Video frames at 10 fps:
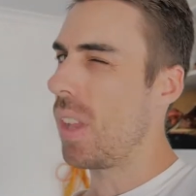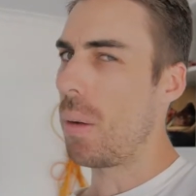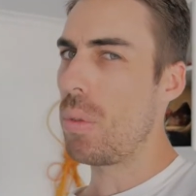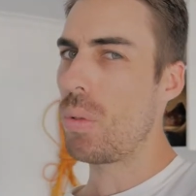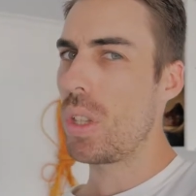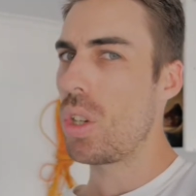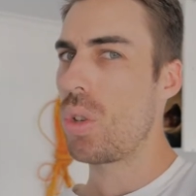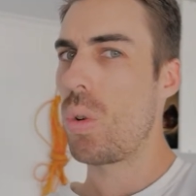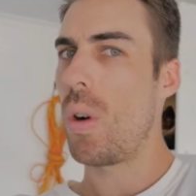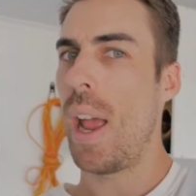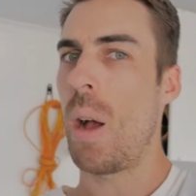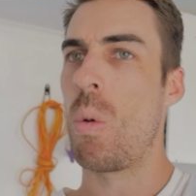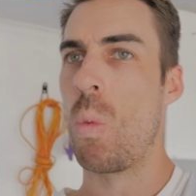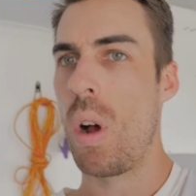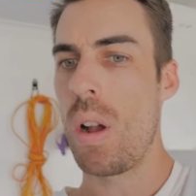I'm not really sure how
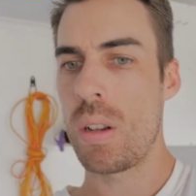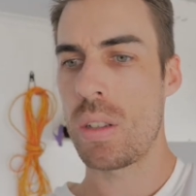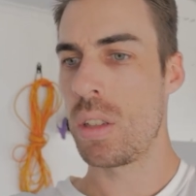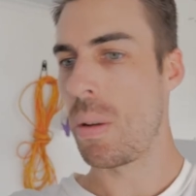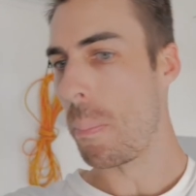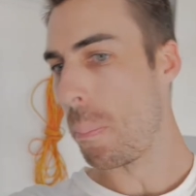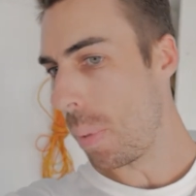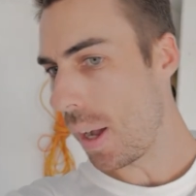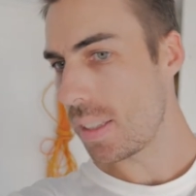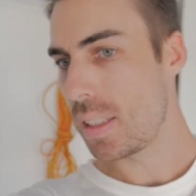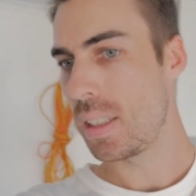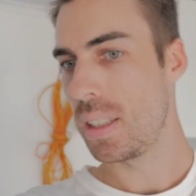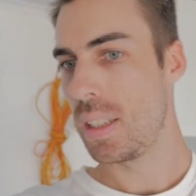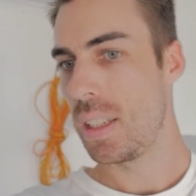it works, but